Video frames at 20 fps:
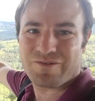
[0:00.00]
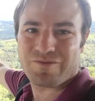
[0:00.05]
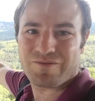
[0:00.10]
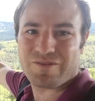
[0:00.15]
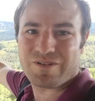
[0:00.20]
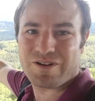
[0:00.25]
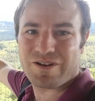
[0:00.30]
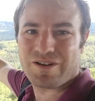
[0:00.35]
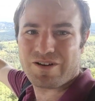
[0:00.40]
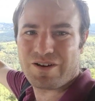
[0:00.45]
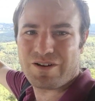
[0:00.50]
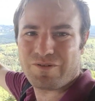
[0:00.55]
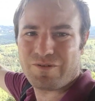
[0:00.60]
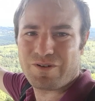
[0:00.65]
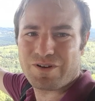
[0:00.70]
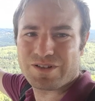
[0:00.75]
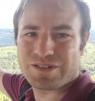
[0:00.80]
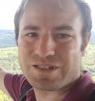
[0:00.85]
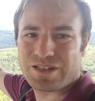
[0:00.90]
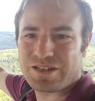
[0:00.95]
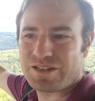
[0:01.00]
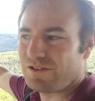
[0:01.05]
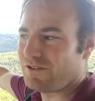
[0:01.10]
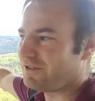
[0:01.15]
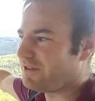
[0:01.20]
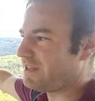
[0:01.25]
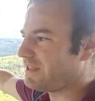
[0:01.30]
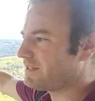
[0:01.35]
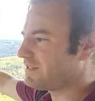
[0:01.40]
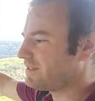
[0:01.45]
Right, earlier on I said,
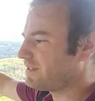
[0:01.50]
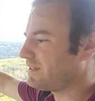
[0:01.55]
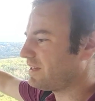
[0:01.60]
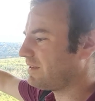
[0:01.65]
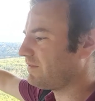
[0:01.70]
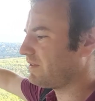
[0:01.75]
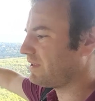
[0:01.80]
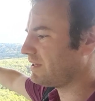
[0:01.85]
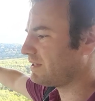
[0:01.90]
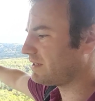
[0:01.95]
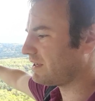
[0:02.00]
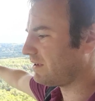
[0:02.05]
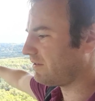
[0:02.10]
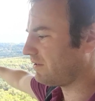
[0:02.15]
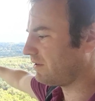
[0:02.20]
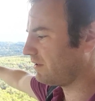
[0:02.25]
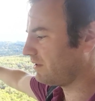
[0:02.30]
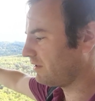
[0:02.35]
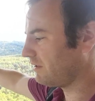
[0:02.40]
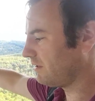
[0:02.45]
look, there's the TV tower.